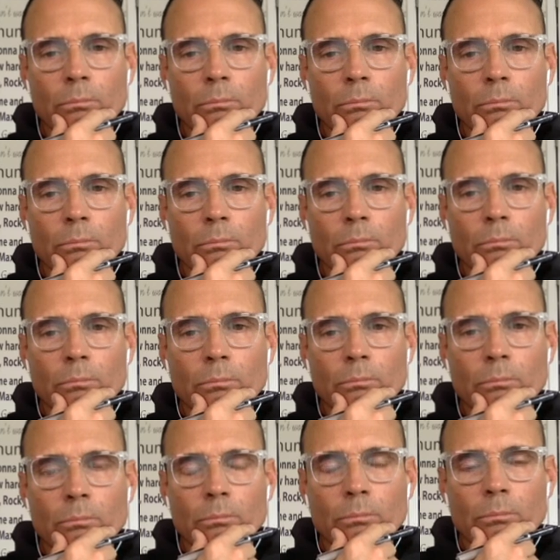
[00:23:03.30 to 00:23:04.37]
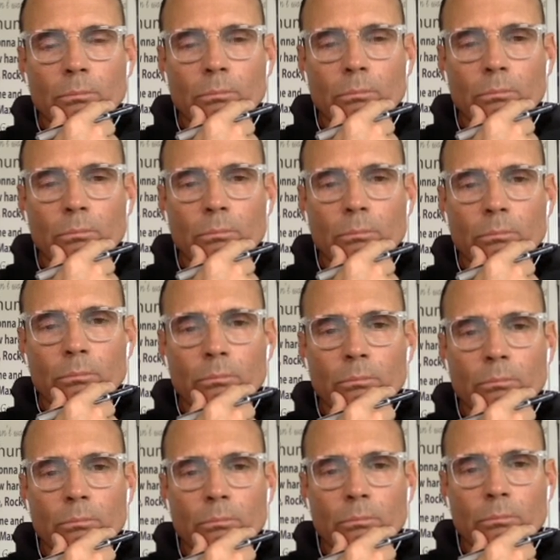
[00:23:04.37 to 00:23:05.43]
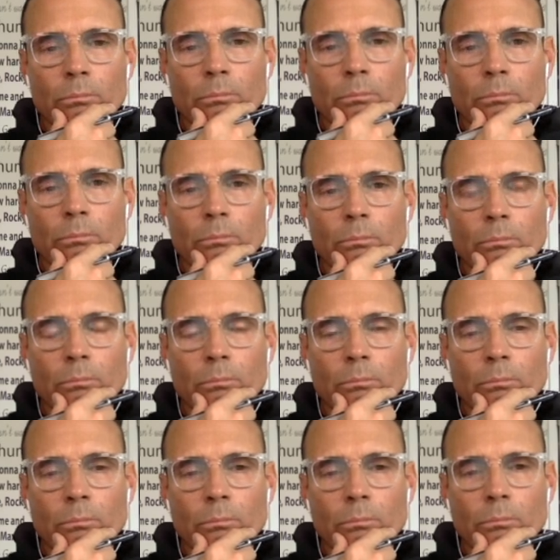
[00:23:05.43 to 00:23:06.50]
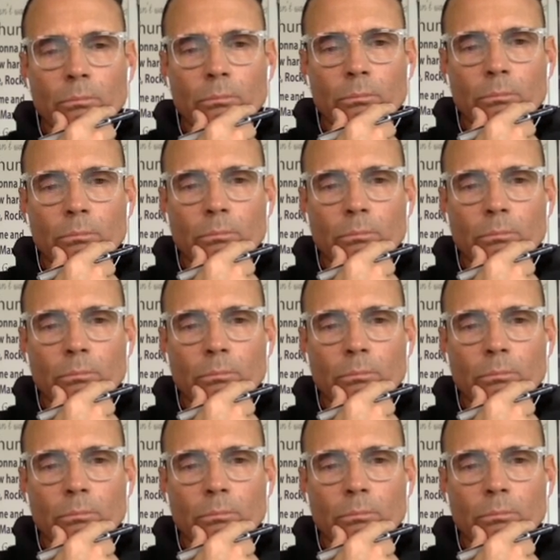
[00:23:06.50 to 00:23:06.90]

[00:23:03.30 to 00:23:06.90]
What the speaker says: The person shown says nothing.